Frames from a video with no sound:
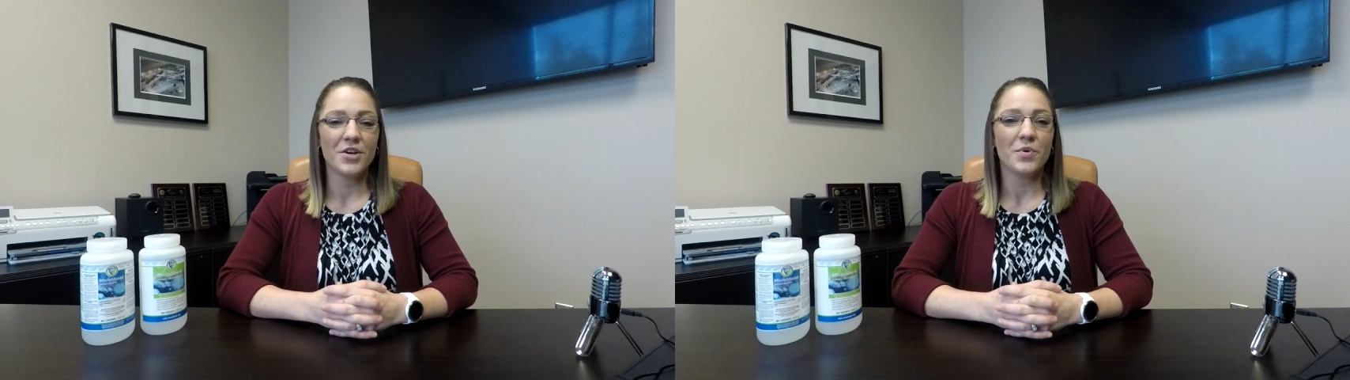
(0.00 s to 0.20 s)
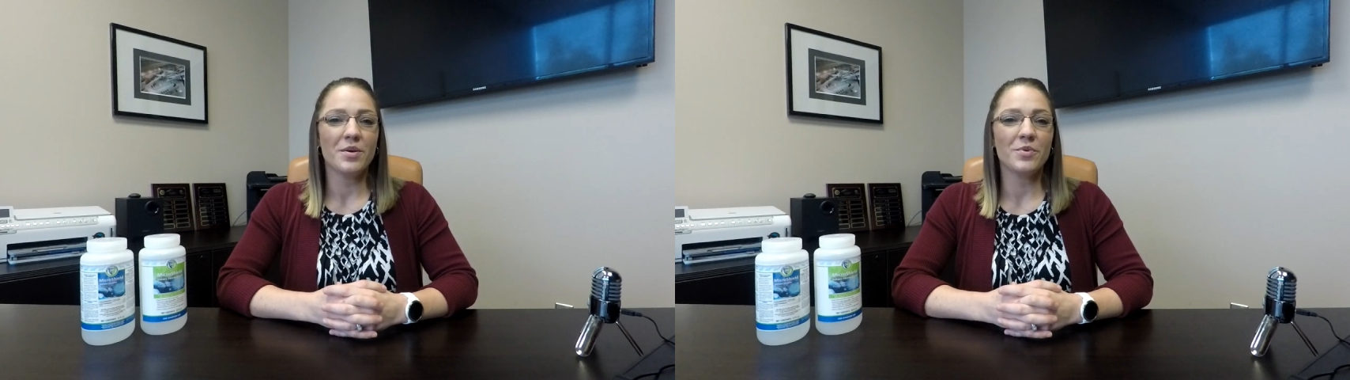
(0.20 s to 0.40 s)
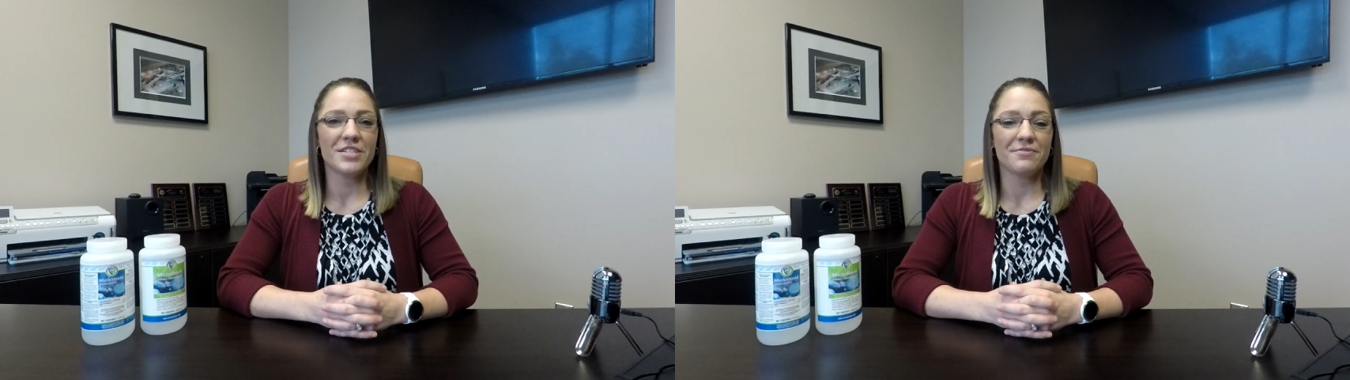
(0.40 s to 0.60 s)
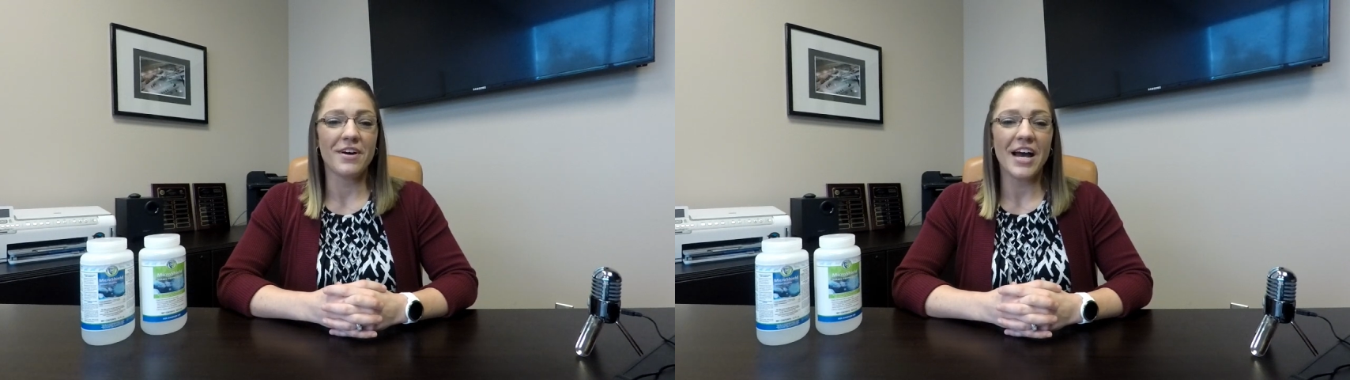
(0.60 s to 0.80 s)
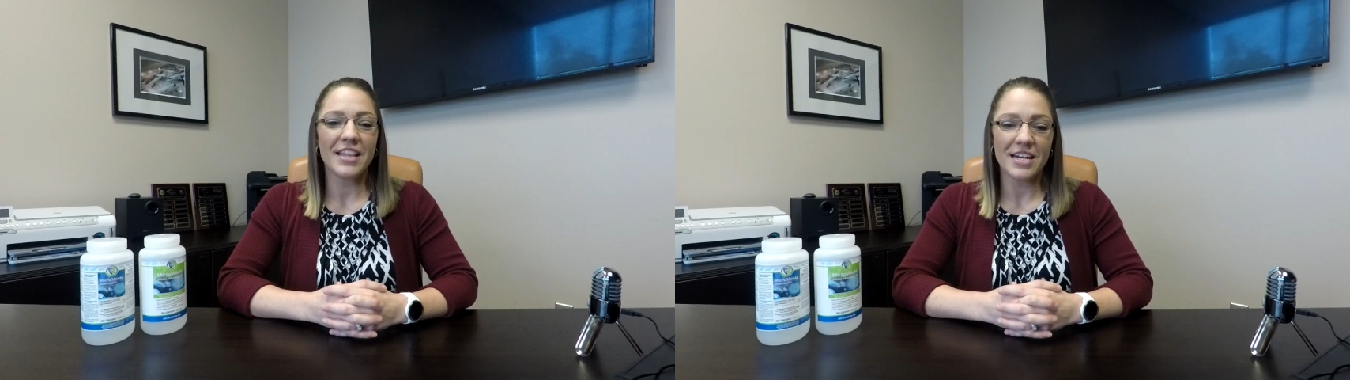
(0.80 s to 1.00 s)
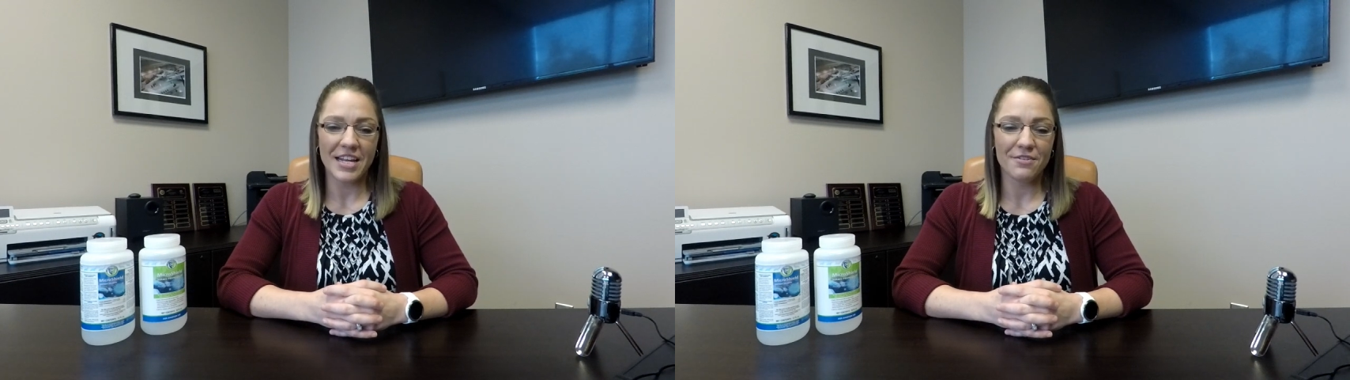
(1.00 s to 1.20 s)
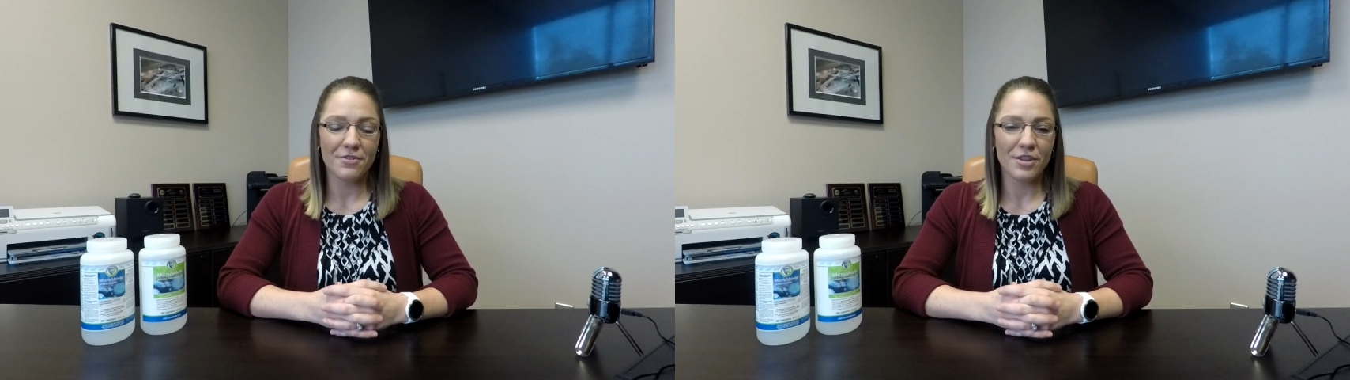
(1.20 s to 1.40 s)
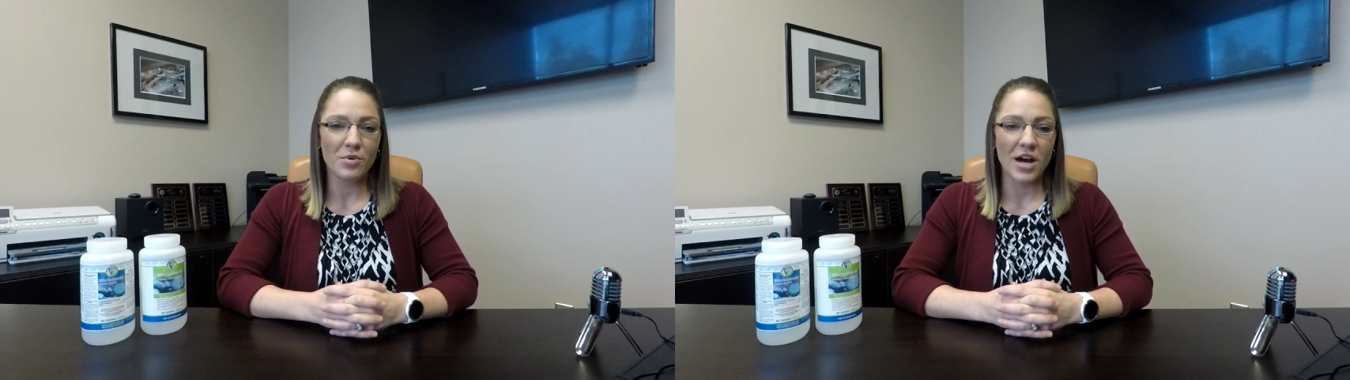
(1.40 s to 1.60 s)
We will define the need for
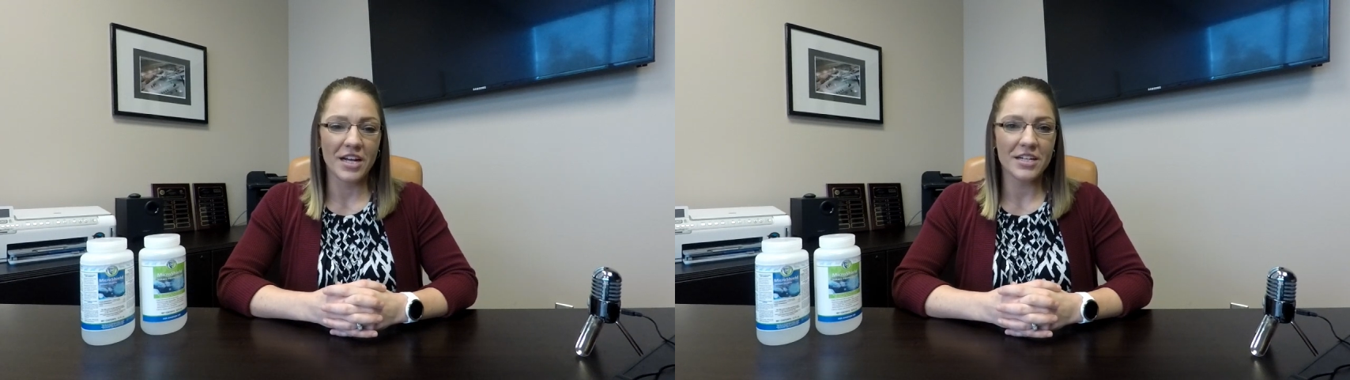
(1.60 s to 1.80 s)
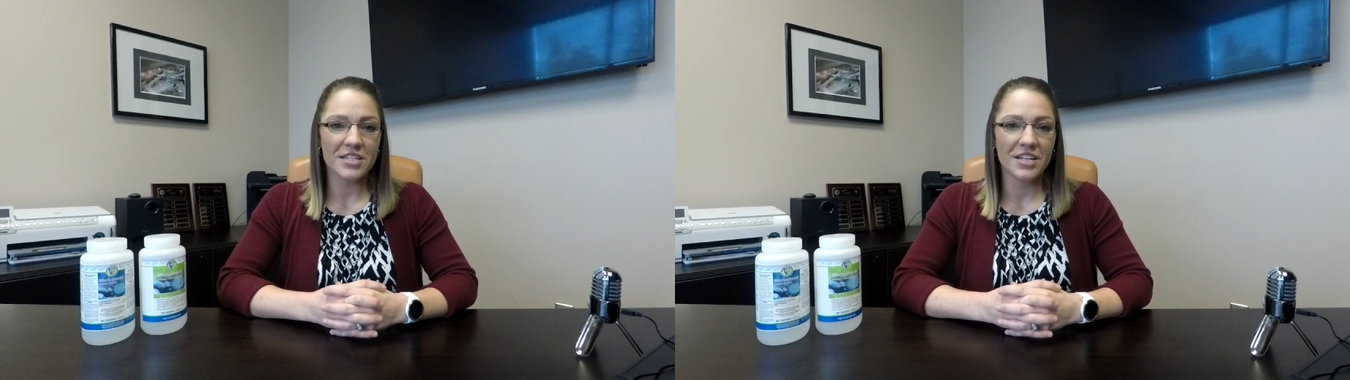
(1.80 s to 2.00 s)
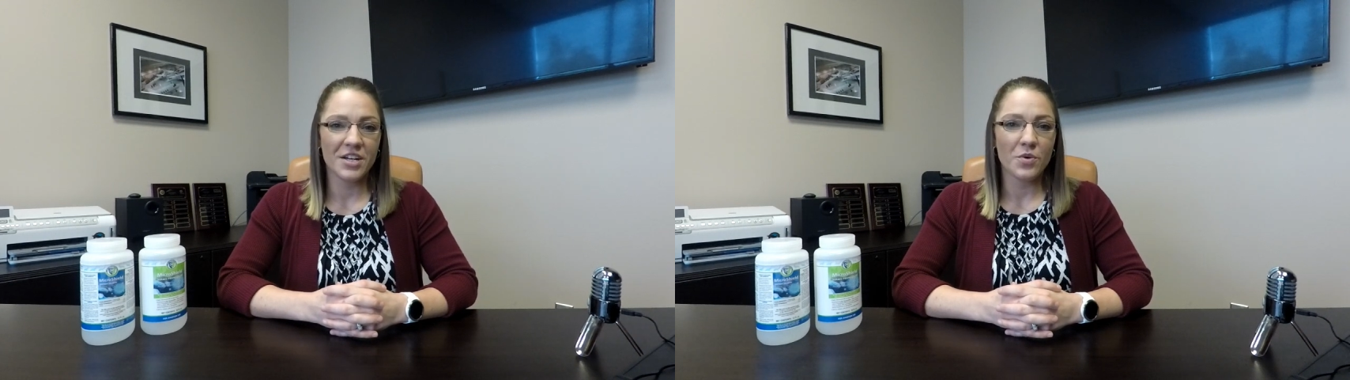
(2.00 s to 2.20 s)
the product,